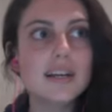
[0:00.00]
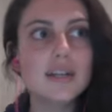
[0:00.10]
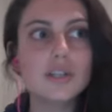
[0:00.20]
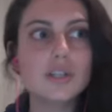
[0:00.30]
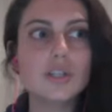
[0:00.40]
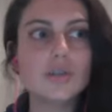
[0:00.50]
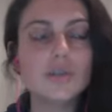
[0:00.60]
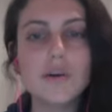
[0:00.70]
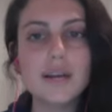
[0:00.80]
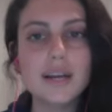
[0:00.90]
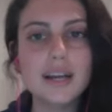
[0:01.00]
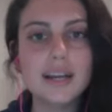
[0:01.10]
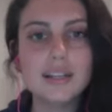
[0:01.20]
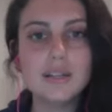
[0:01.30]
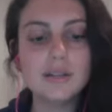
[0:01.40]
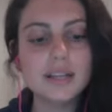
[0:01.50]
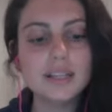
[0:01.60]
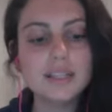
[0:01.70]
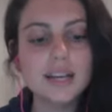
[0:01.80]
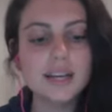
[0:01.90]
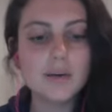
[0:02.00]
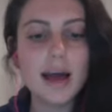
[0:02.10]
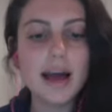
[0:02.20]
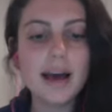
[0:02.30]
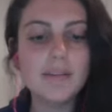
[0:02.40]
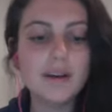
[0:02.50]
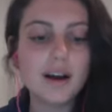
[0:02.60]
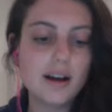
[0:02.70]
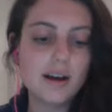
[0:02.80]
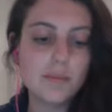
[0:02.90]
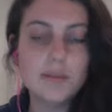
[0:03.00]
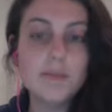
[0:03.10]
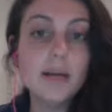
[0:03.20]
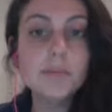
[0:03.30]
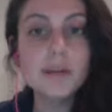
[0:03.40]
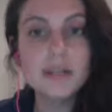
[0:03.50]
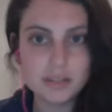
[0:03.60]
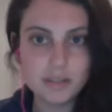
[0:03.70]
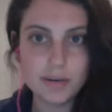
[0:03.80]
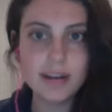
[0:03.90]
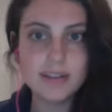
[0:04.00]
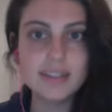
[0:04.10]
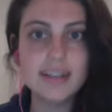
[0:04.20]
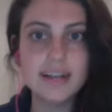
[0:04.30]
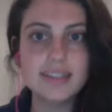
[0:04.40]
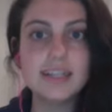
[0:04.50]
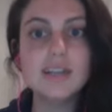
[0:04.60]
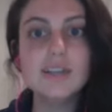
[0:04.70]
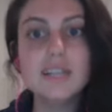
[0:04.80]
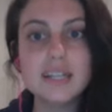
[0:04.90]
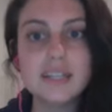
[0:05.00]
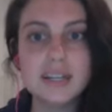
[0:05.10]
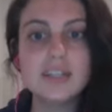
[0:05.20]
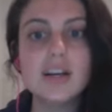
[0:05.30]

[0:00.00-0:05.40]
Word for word: just throwing in, so let's say you have, um, you make Brussels sprouts and that's like a green dish.